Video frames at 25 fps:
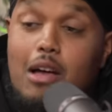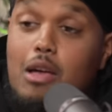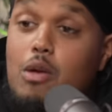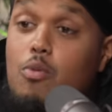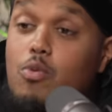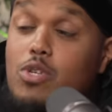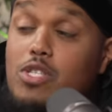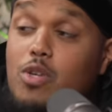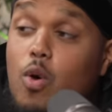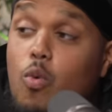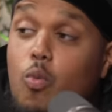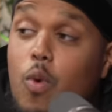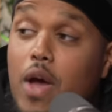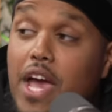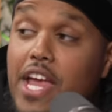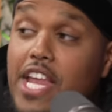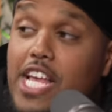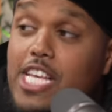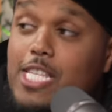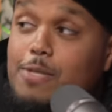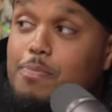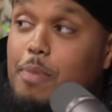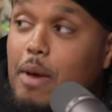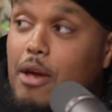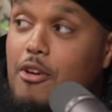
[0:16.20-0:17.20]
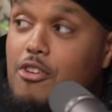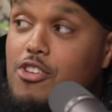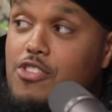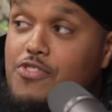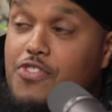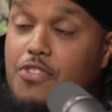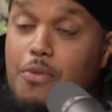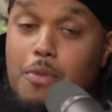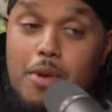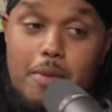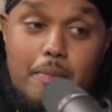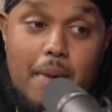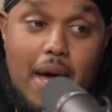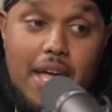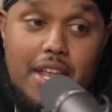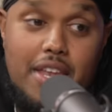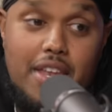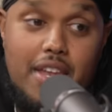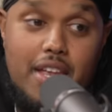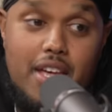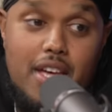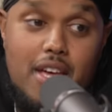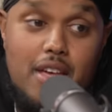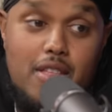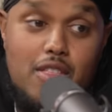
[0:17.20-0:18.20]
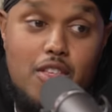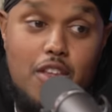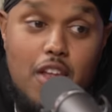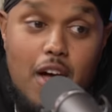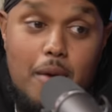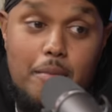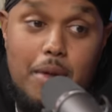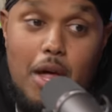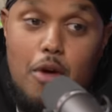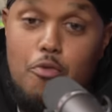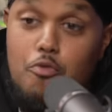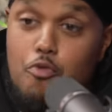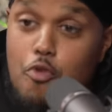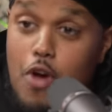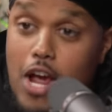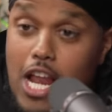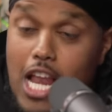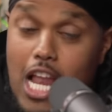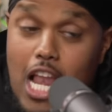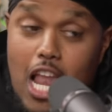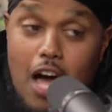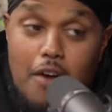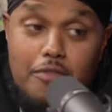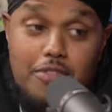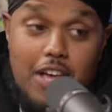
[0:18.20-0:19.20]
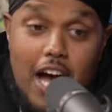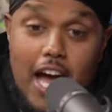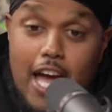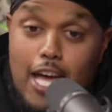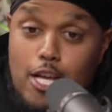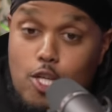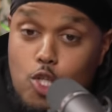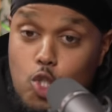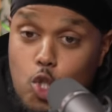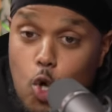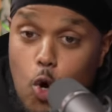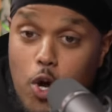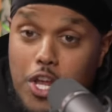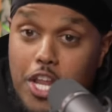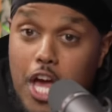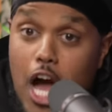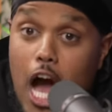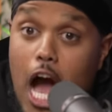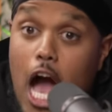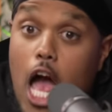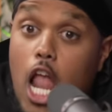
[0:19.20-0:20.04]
Uh, it was a weird experience for me, man you know what I mean? I really loved it. I enjoyed yeah. it.